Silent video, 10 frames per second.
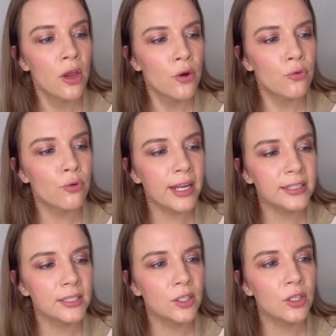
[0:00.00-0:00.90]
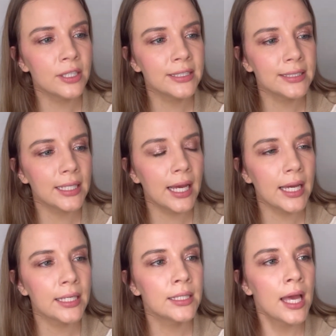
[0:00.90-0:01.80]
retinol
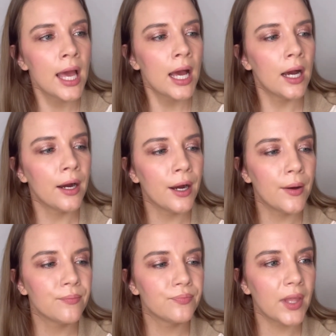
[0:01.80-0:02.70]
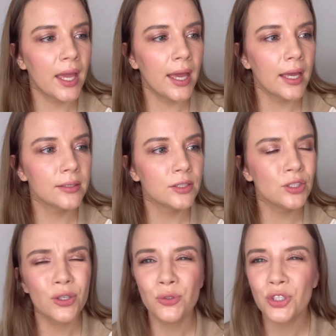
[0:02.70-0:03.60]
inside. And
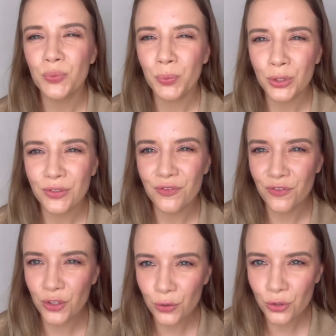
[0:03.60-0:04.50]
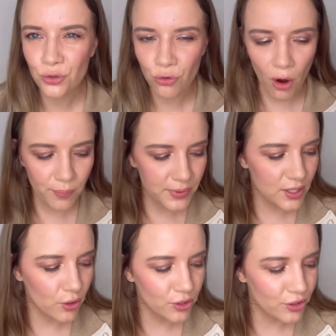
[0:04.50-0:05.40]
just put few drops
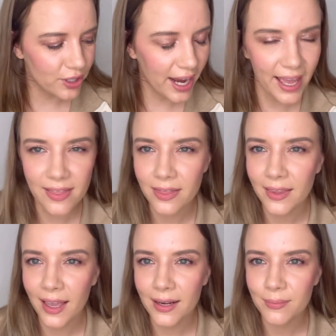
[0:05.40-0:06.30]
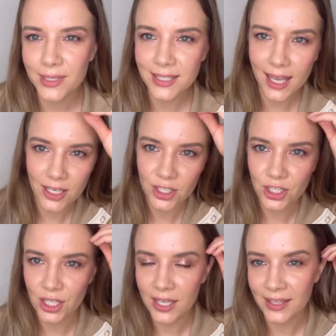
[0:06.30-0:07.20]
on your hand and
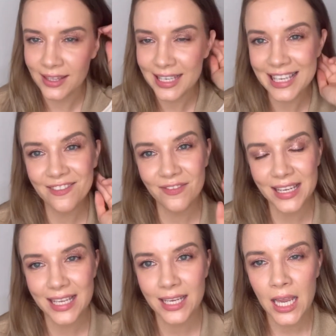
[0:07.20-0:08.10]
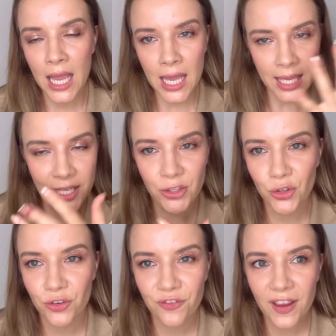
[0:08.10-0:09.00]
massages in the evening in
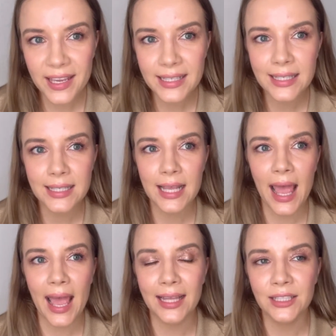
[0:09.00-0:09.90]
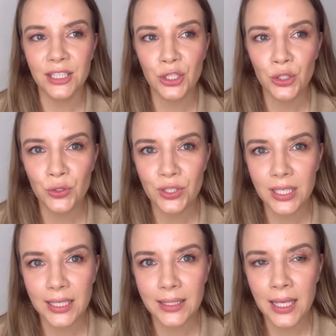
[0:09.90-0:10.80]
your face and use
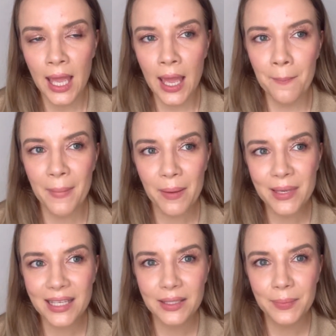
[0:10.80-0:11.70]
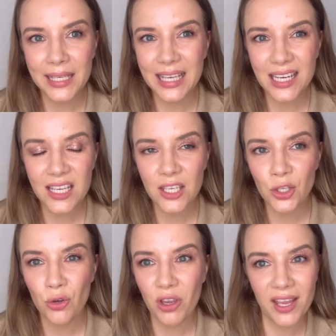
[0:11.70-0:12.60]
it. Maybe at the beginning
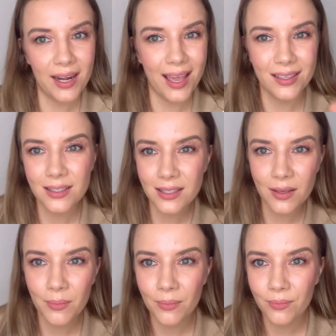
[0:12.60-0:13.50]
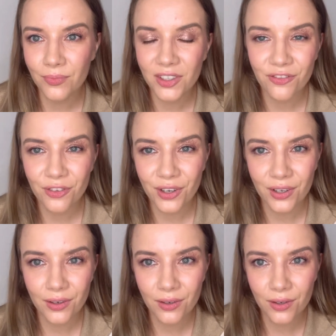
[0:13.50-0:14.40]
you can add some
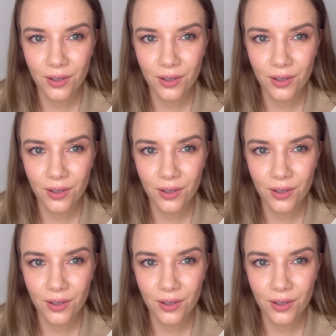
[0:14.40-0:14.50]
different